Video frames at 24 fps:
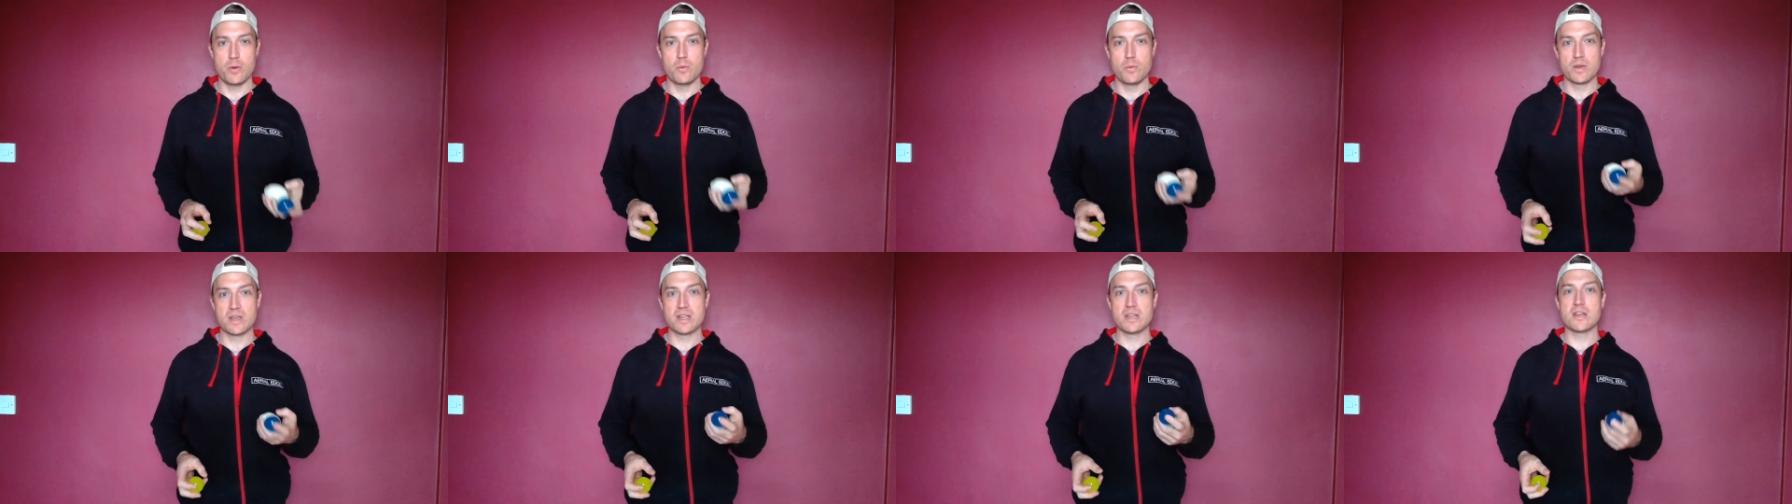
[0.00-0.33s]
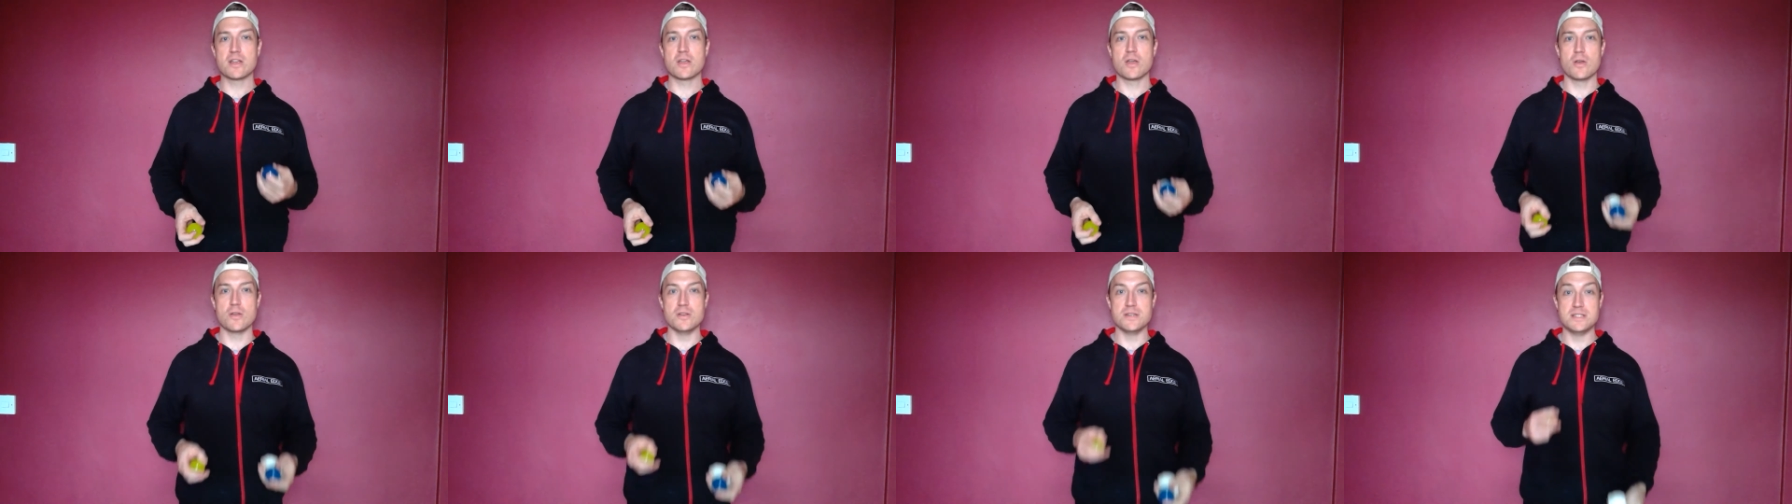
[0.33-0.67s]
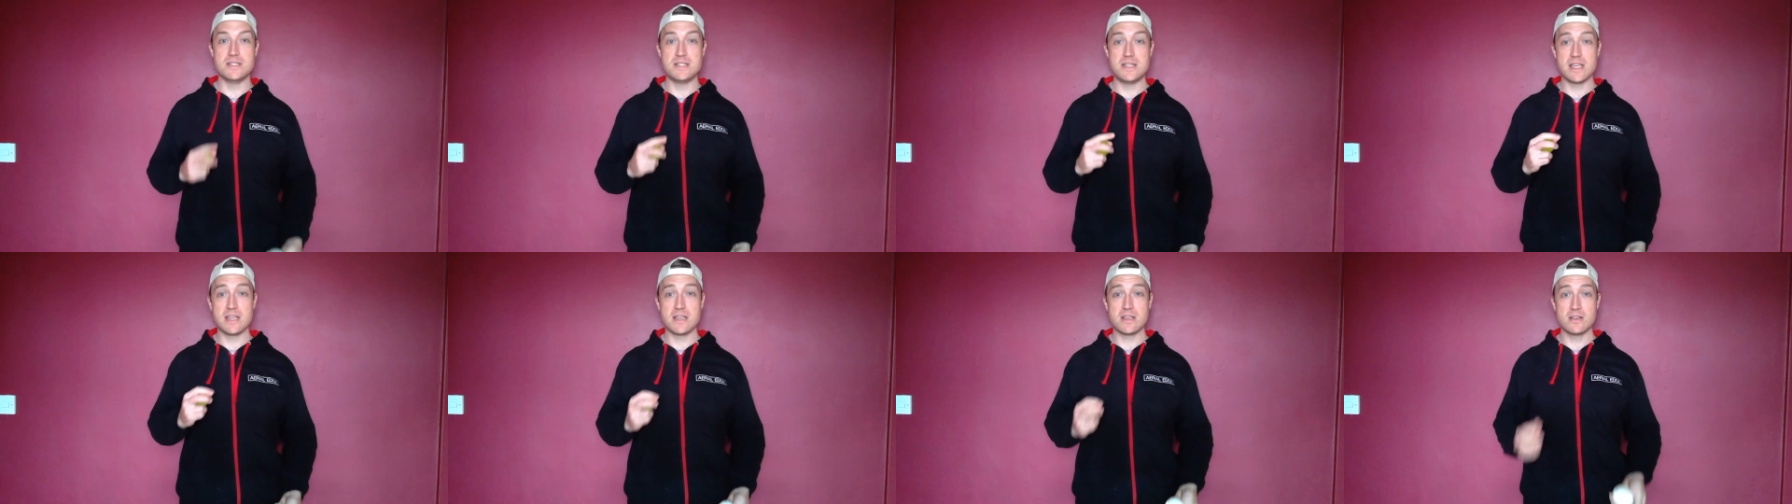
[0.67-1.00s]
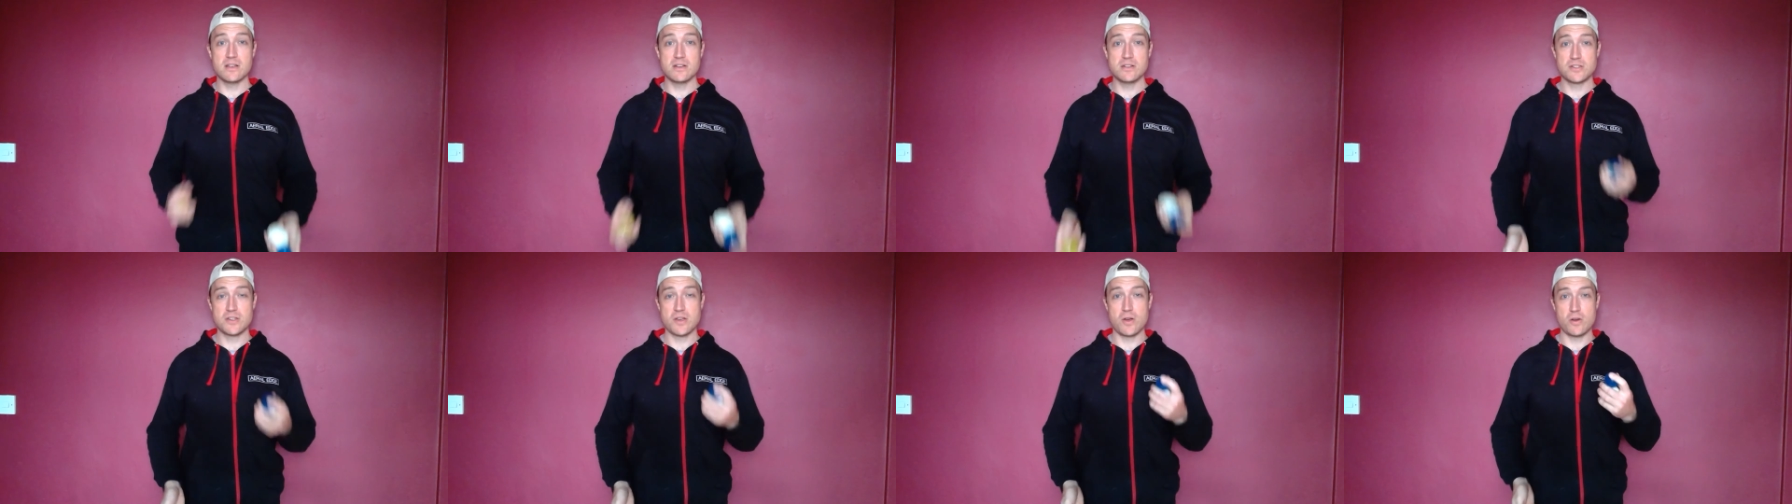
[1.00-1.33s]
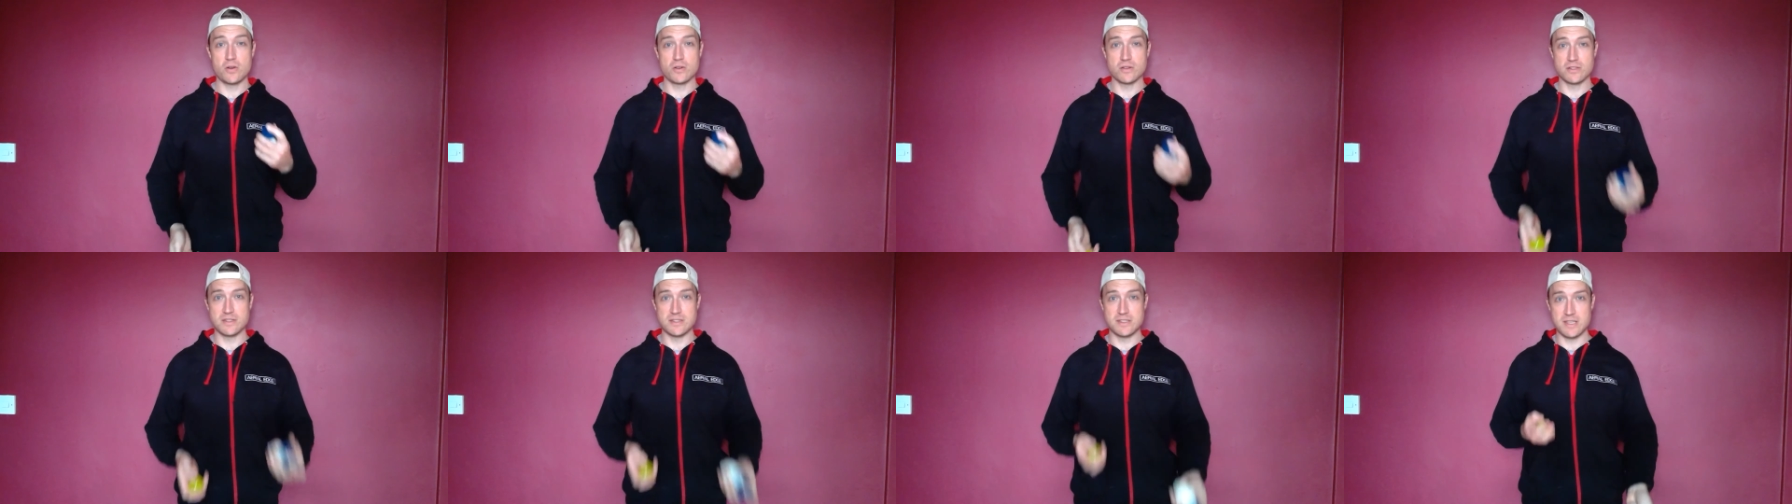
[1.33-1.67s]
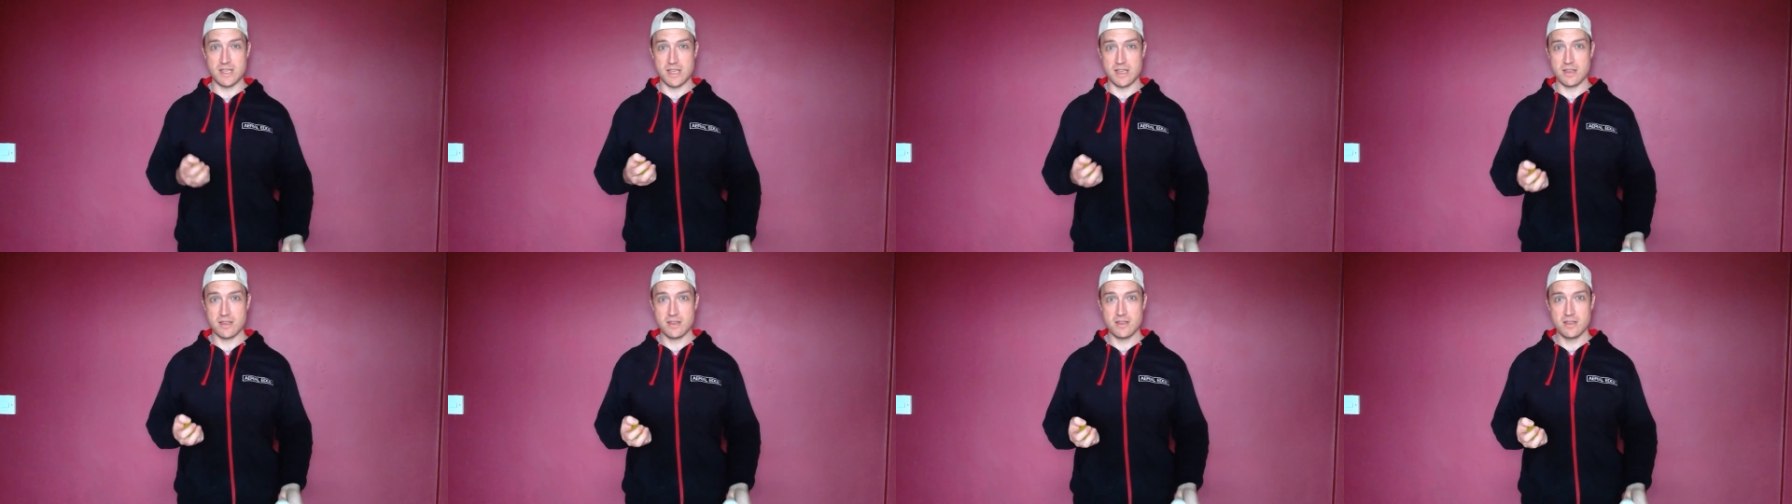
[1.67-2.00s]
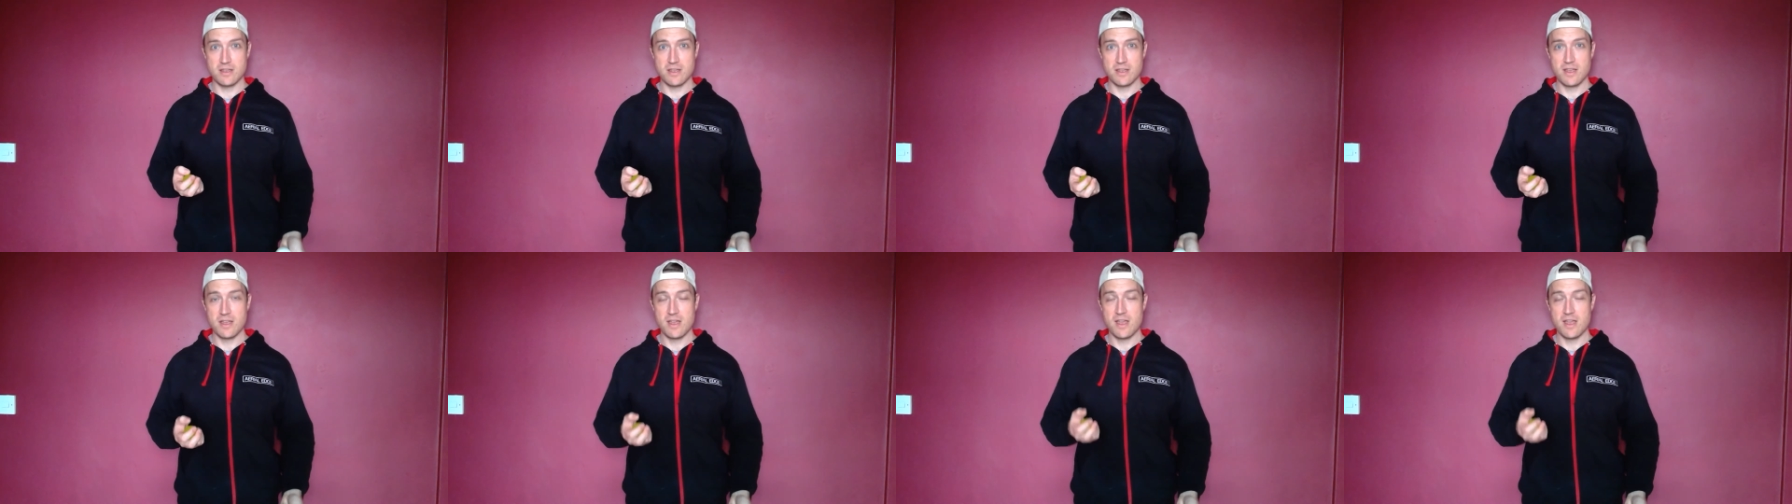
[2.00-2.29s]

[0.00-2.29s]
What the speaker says: We're going to go ding, dong, ding,